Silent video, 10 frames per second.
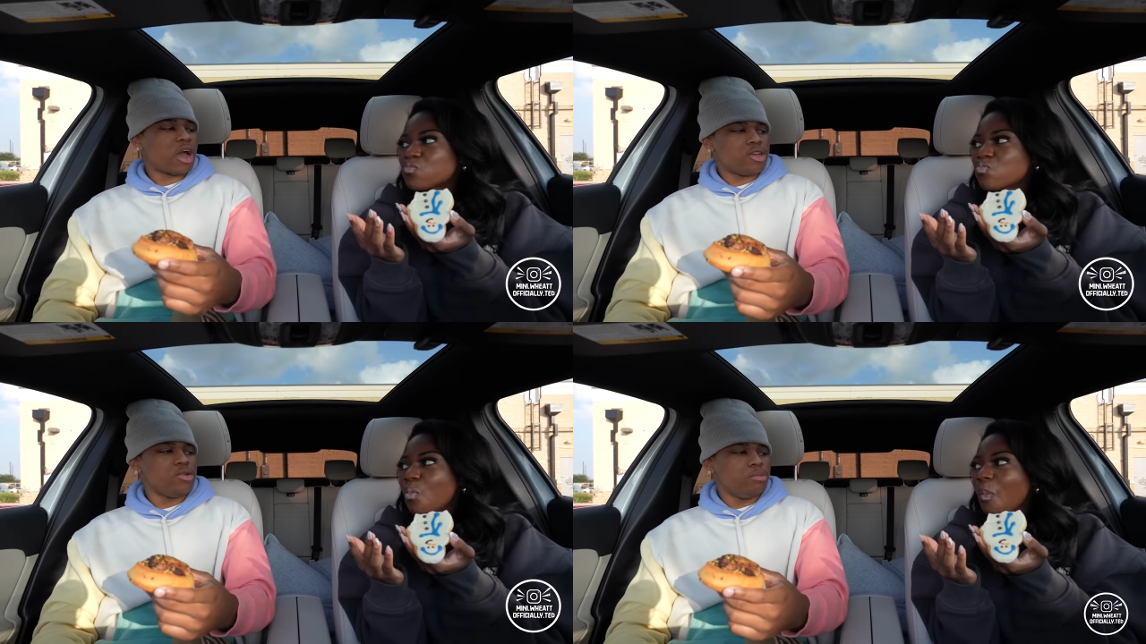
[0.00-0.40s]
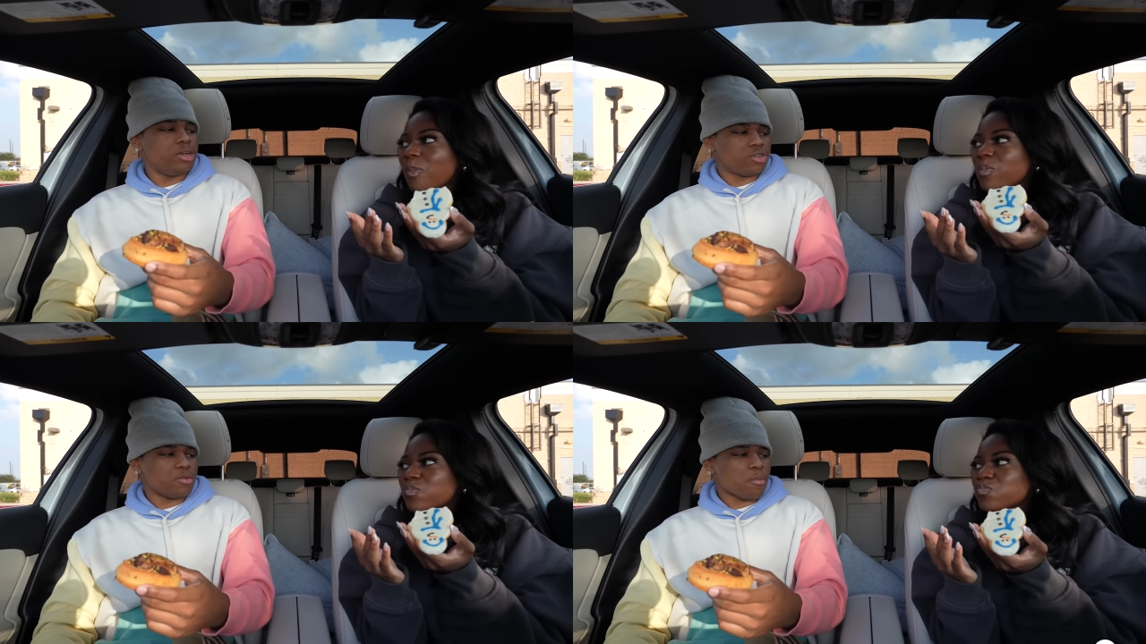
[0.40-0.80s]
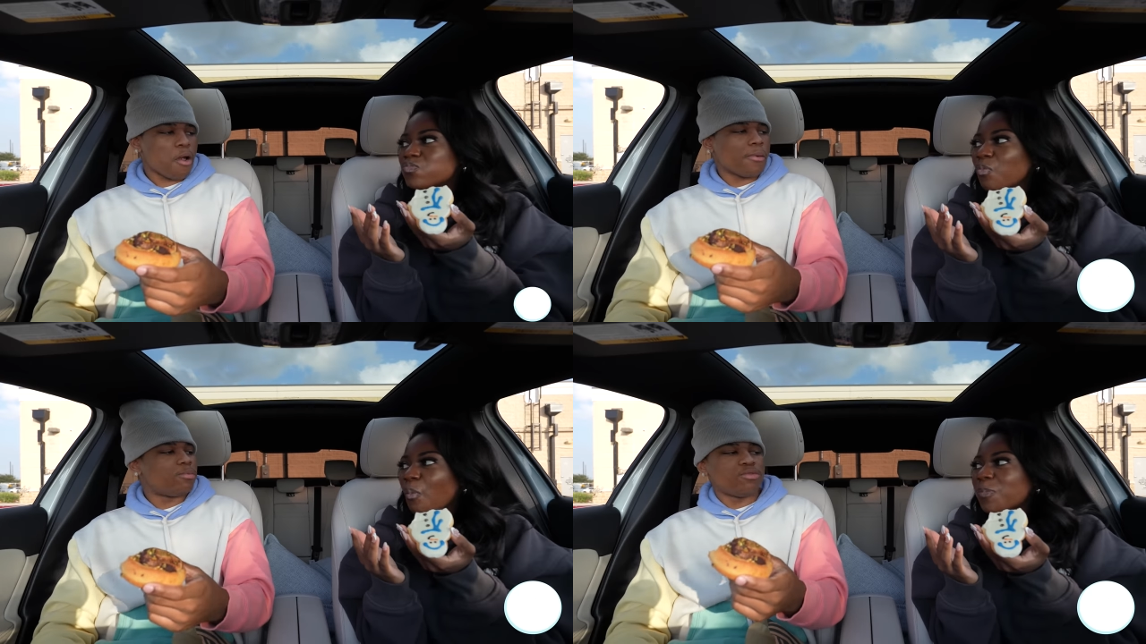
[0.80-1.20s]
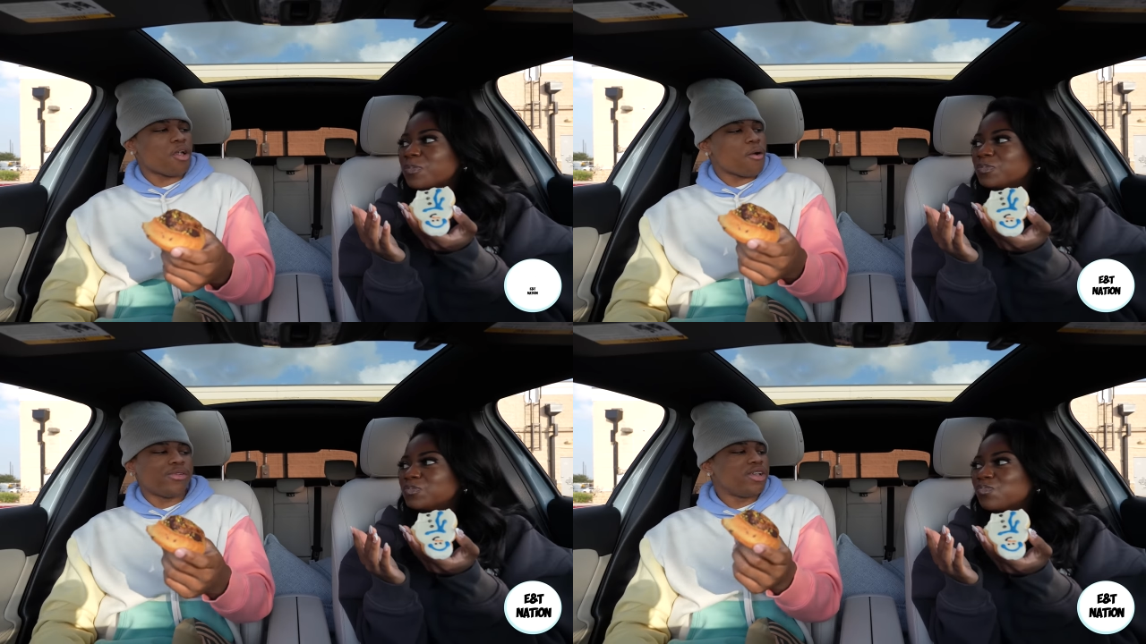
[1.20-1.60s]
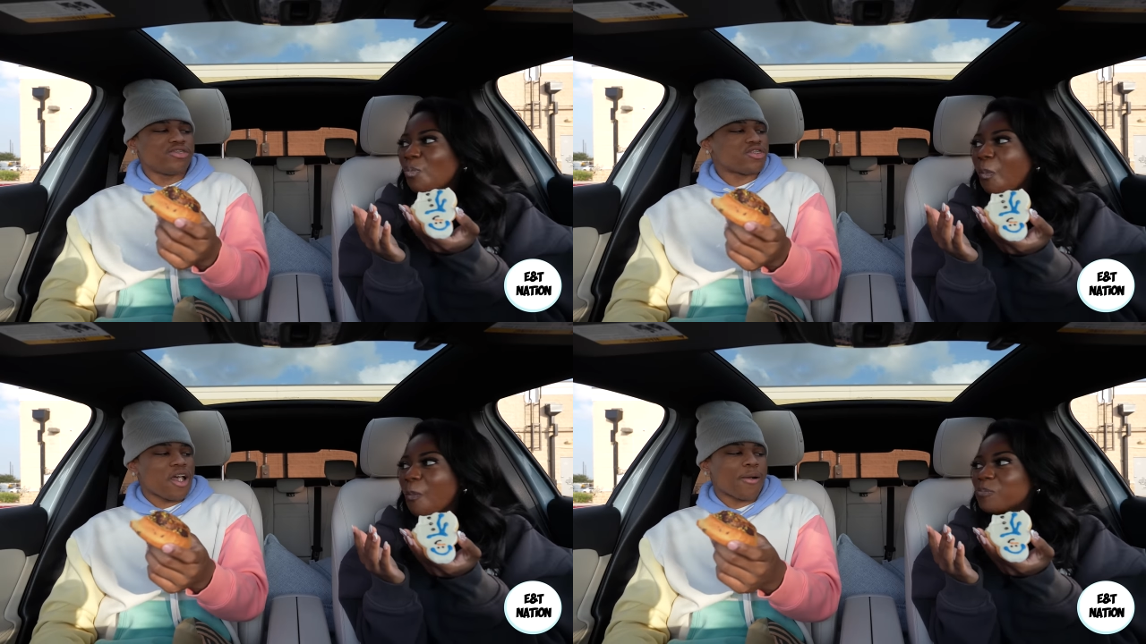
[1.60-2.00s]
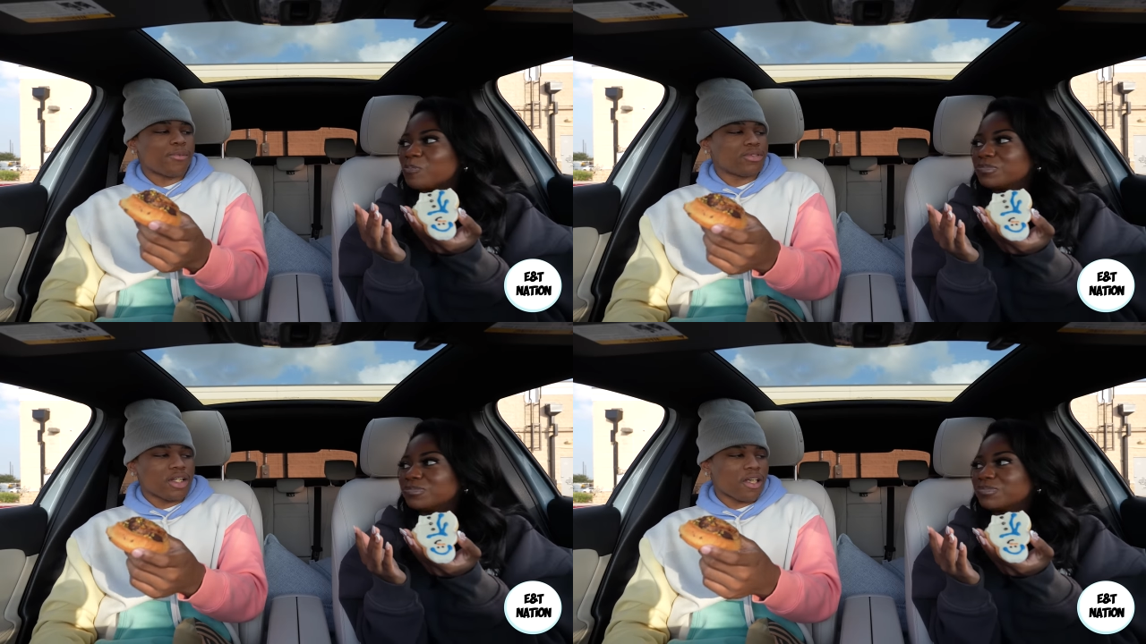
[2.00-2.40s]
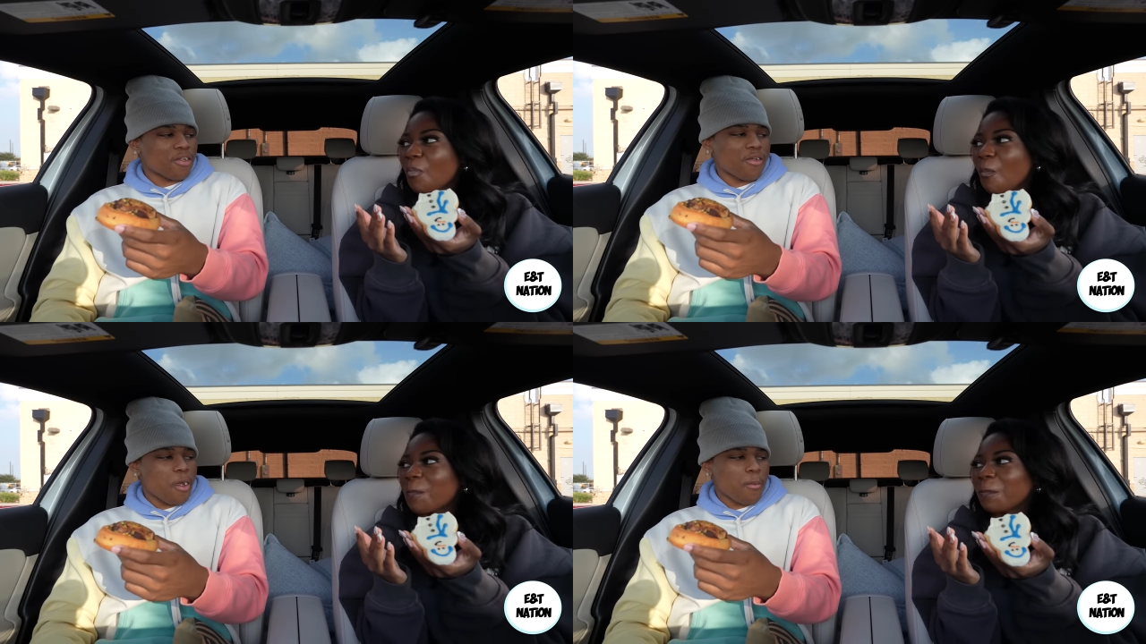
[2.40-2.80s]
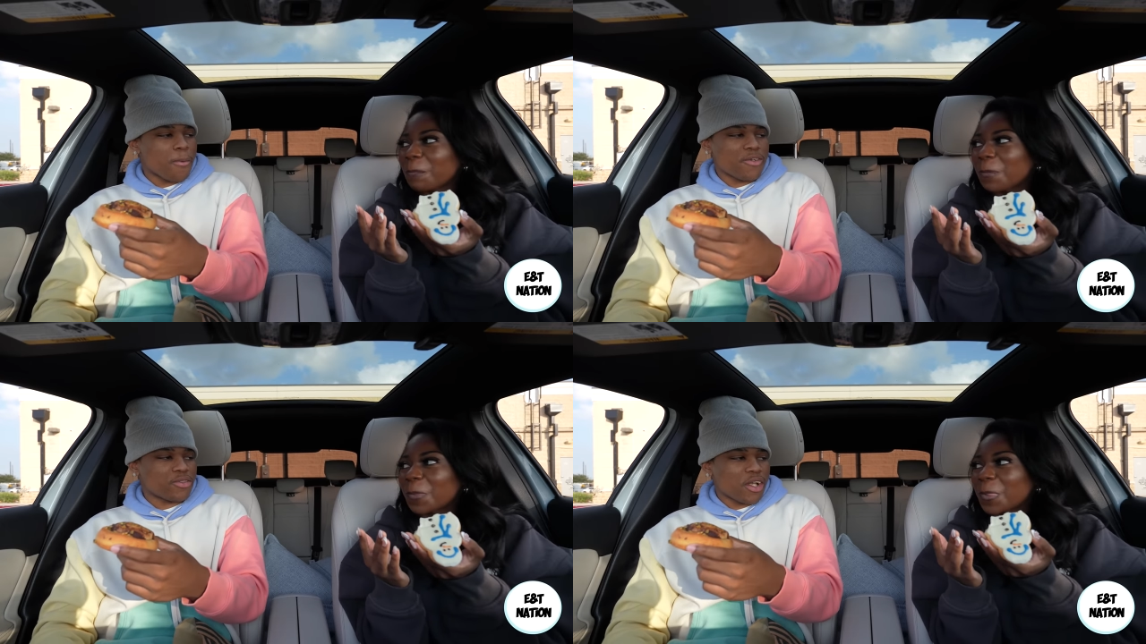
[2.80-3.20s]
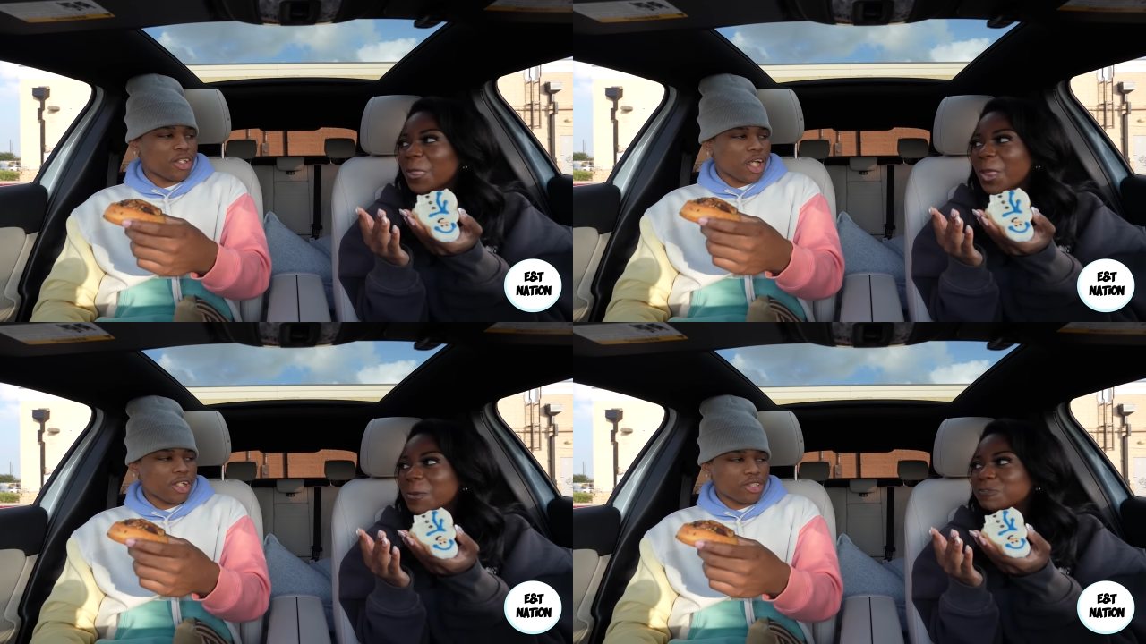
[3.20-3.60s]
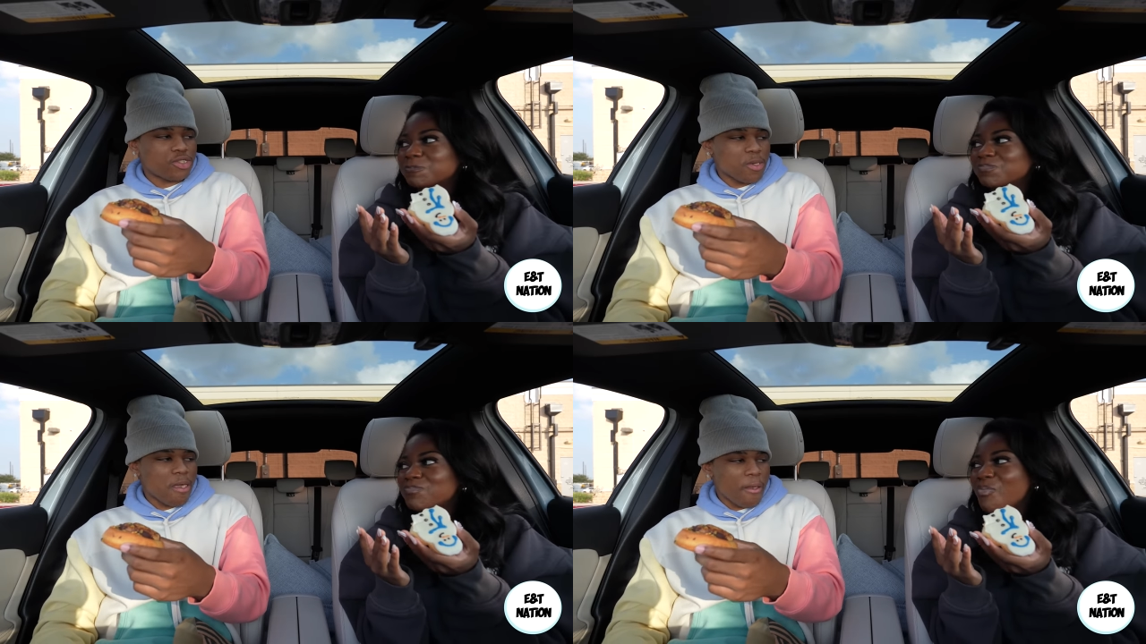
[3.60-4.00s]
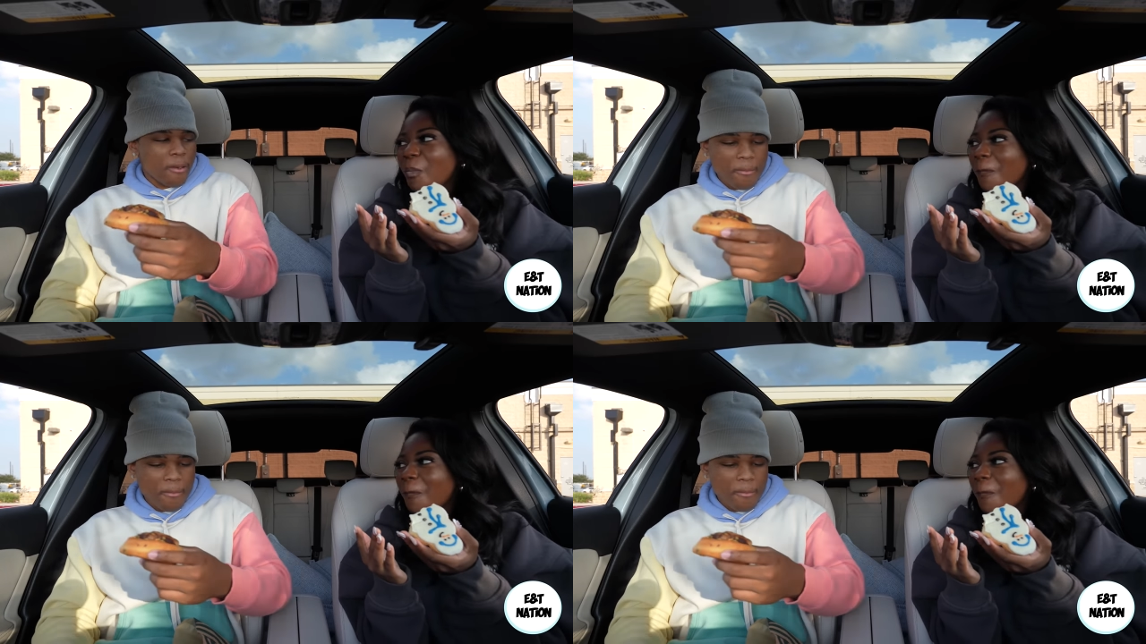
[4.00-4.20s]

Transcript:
Speaker 1: how you meant it, bro. Don't mean you try play like you didn't mean it like that, because you did.